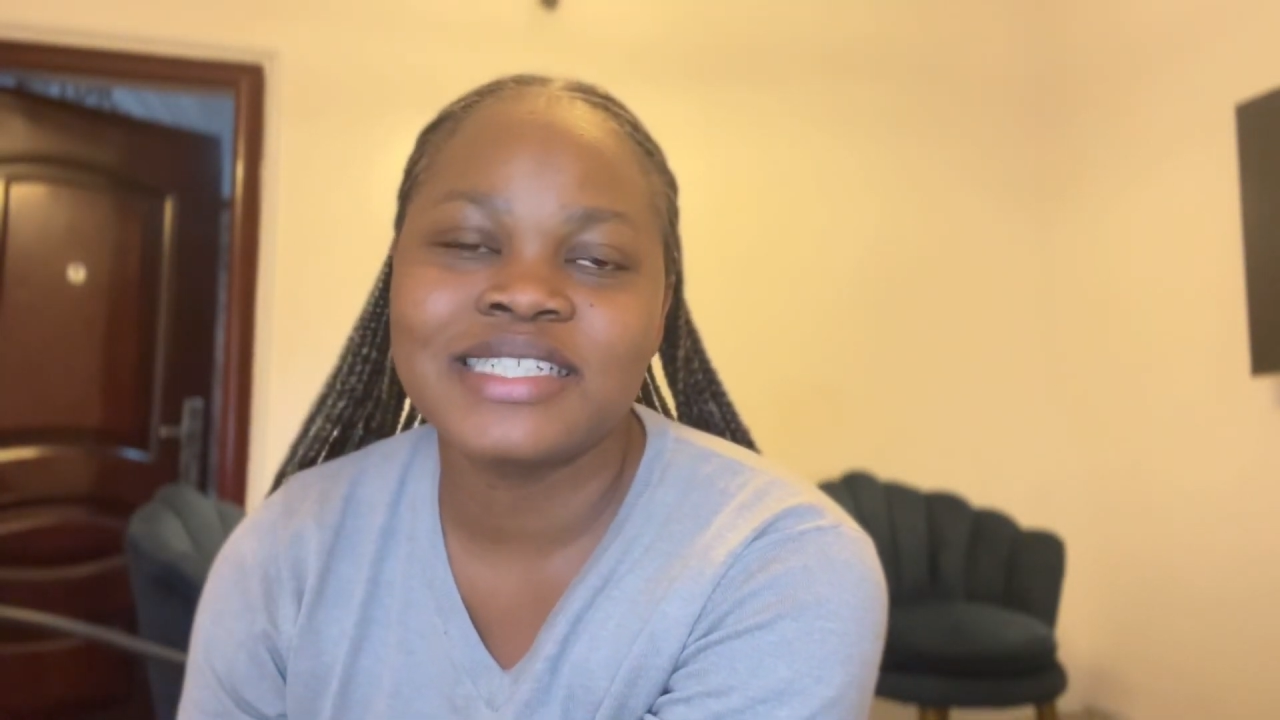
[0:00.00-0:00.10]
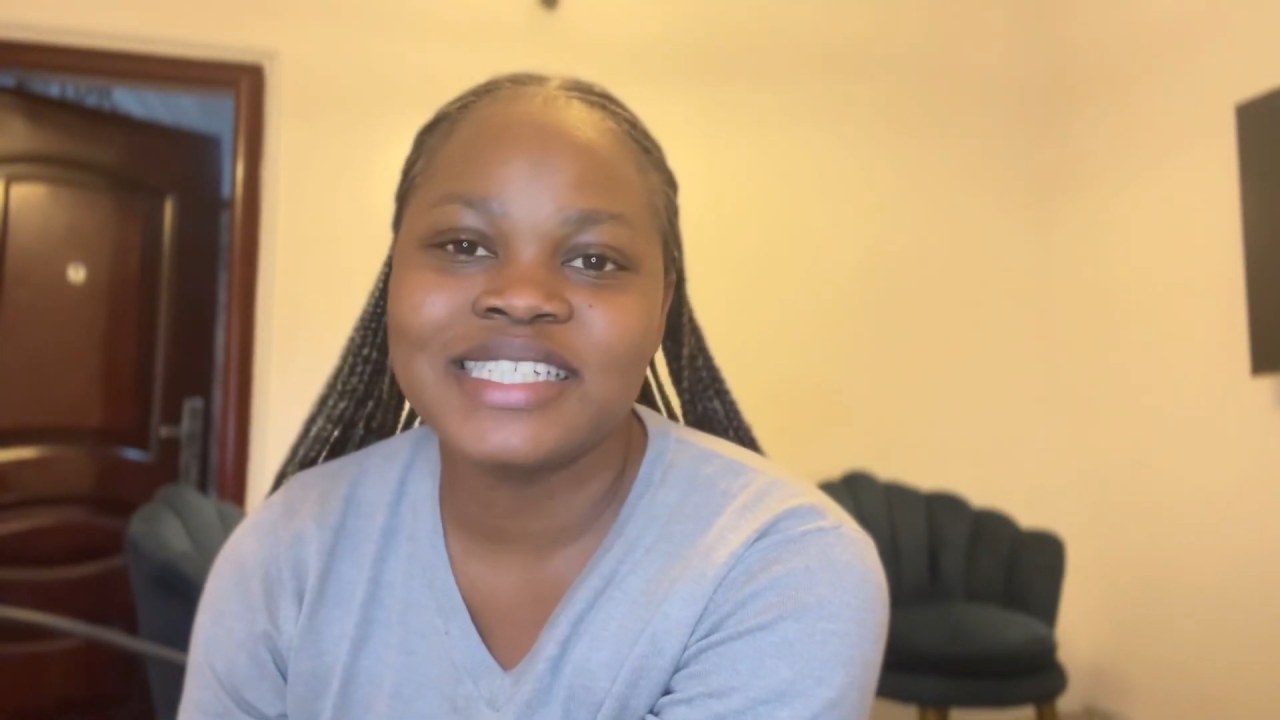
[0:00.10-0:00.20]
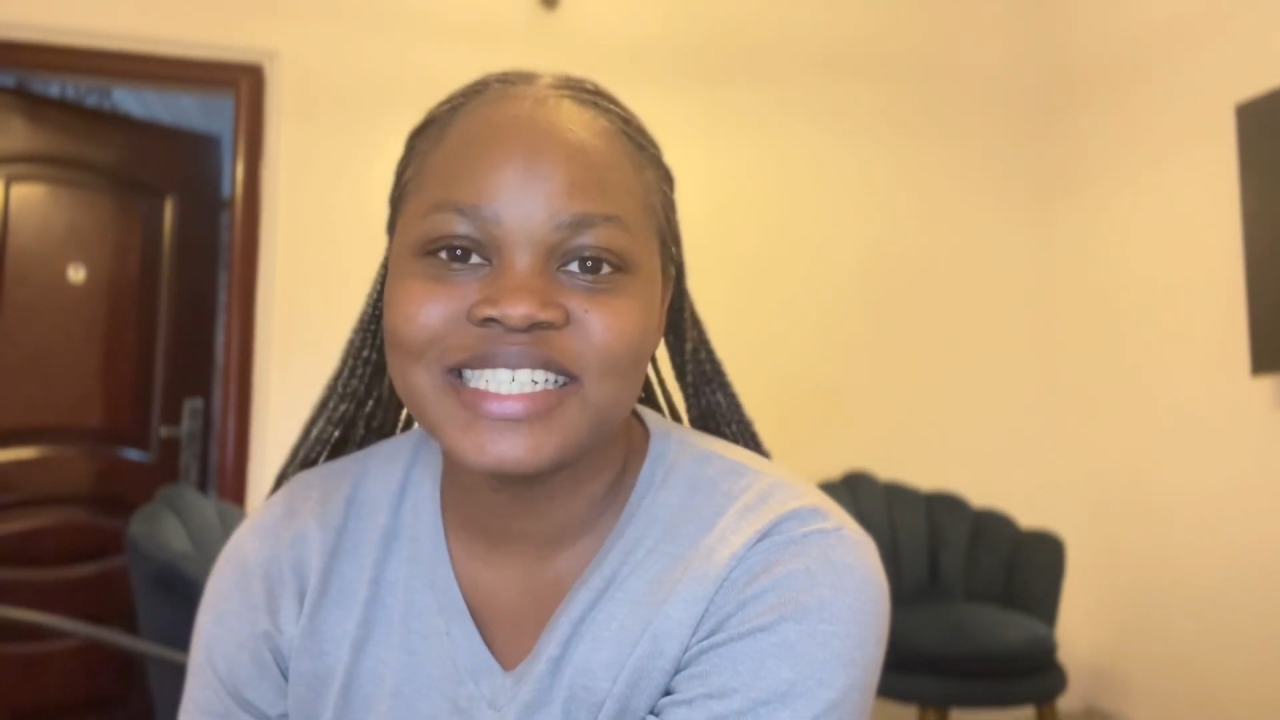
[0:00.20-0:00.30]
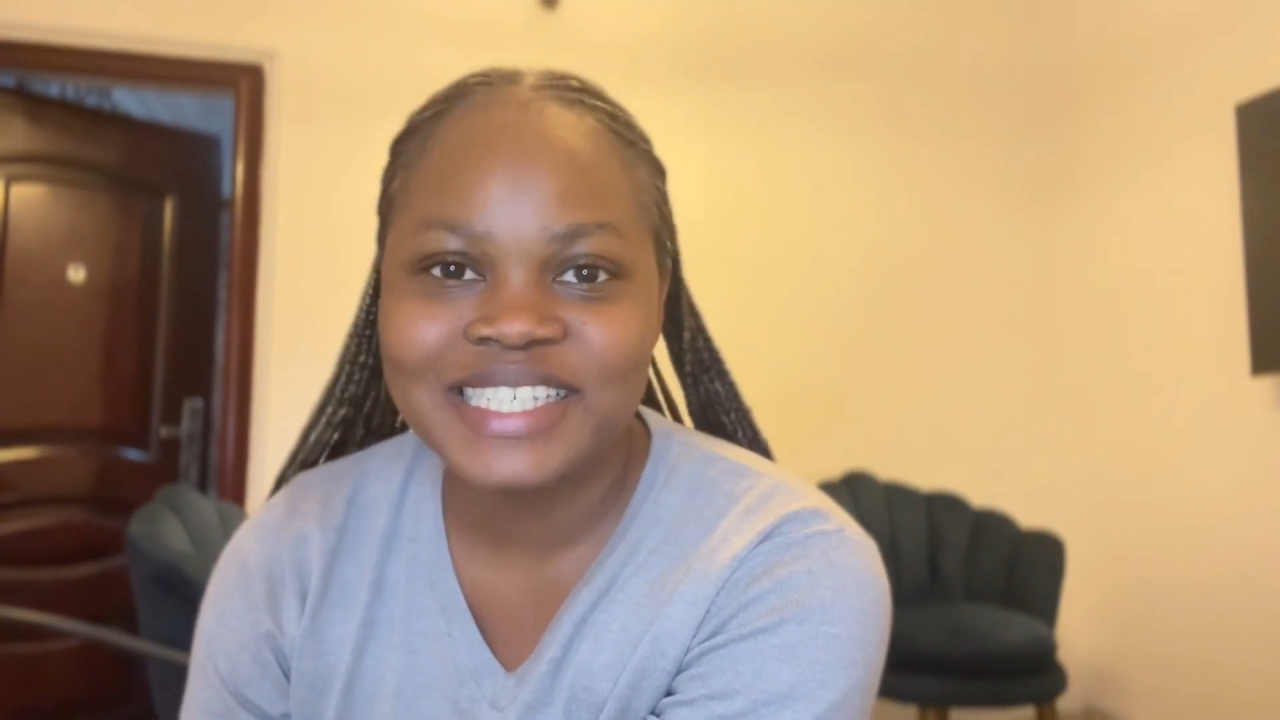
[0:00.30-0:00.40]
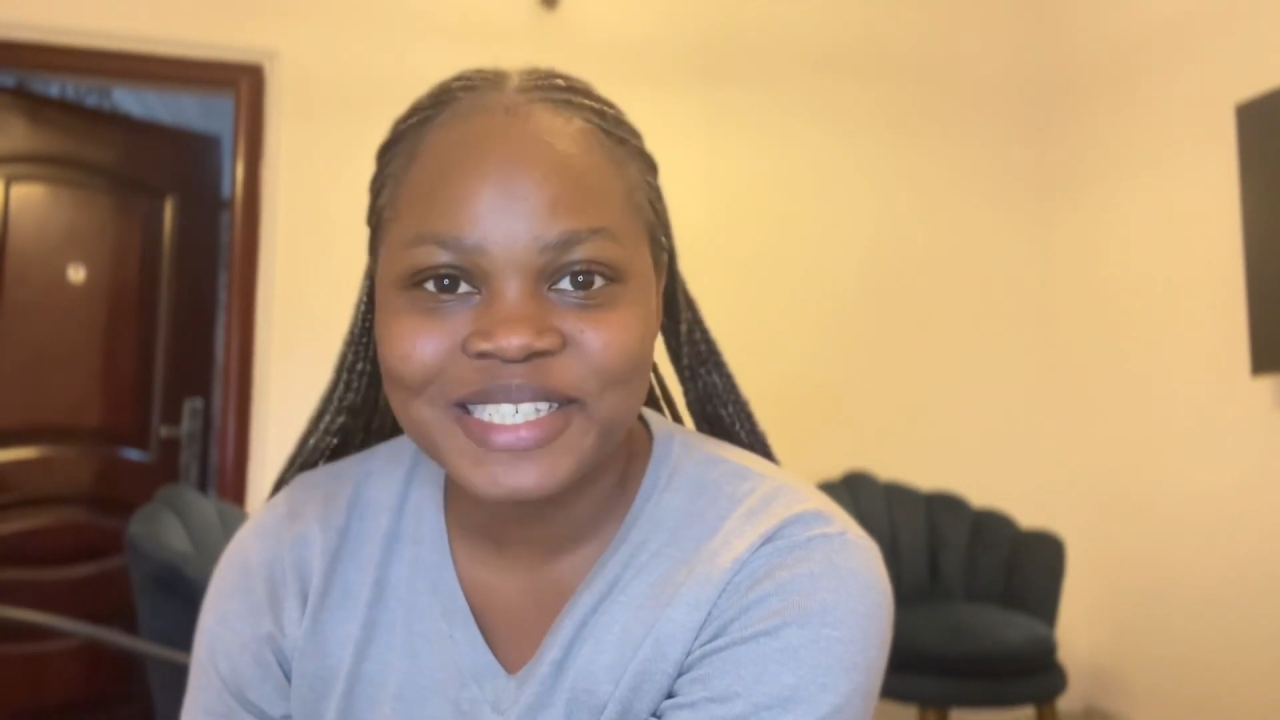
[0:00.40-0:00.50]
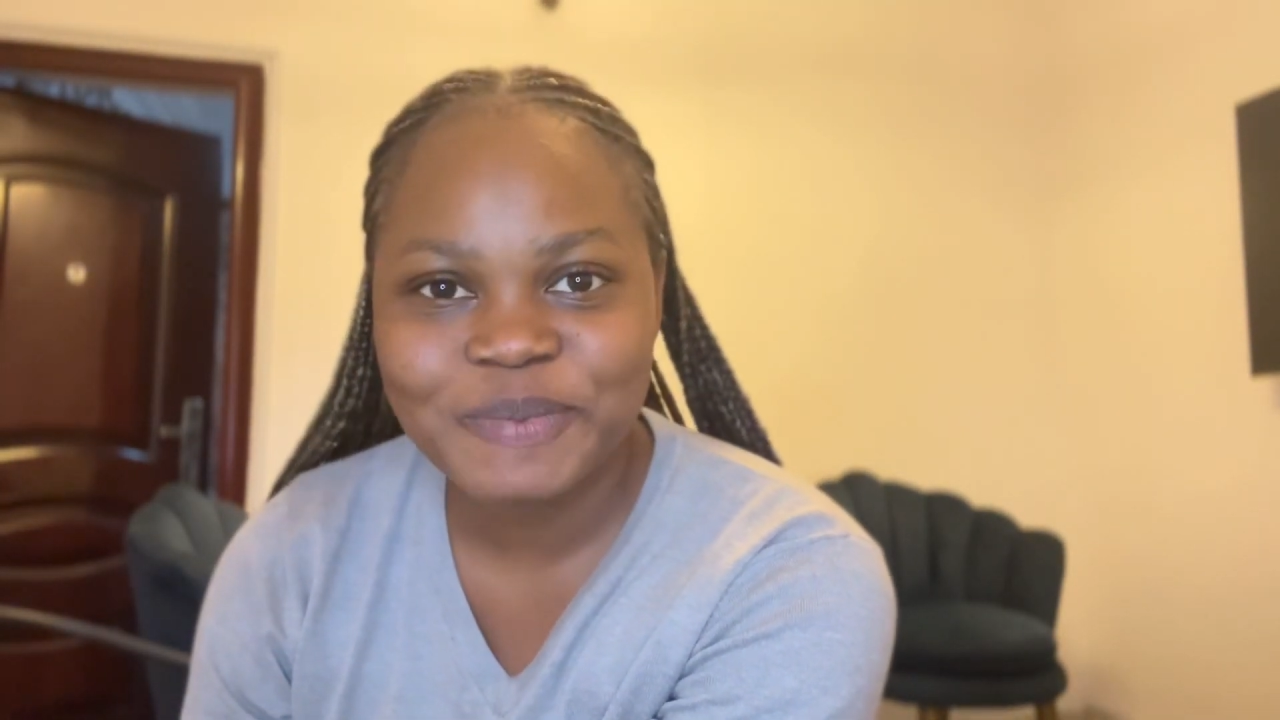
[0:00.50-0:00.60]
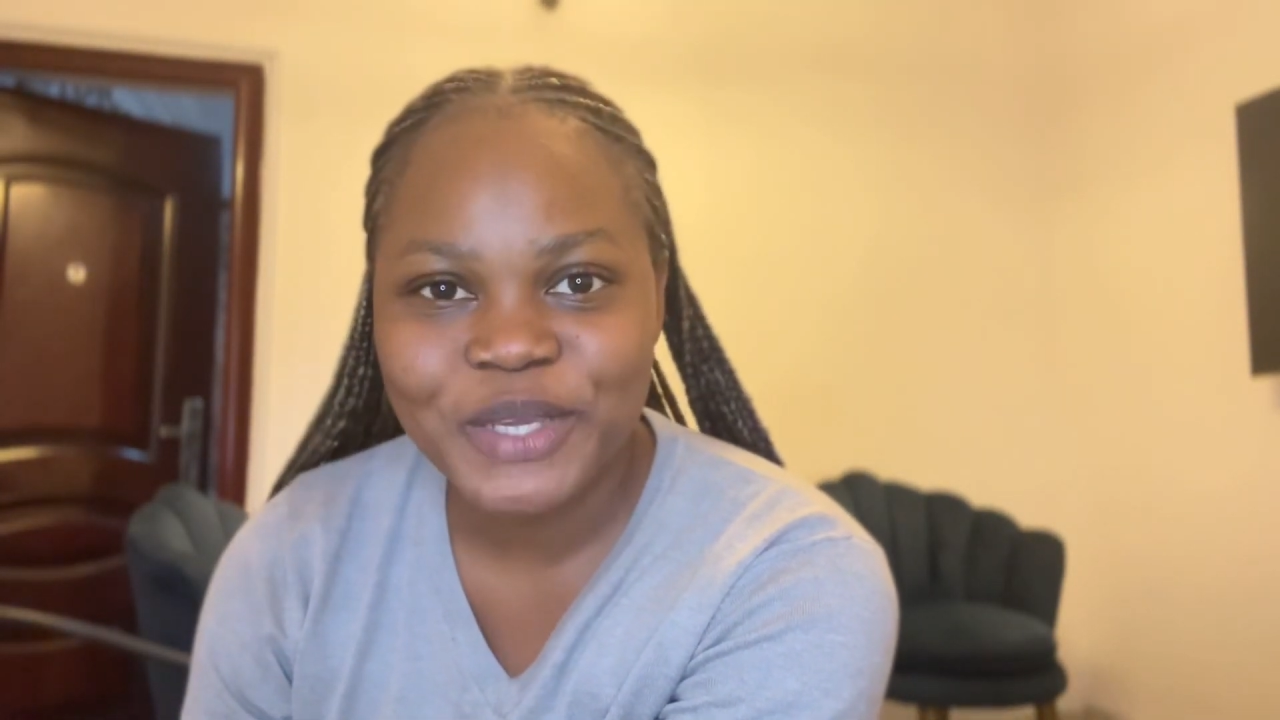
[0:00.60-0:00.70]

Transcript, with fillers: this is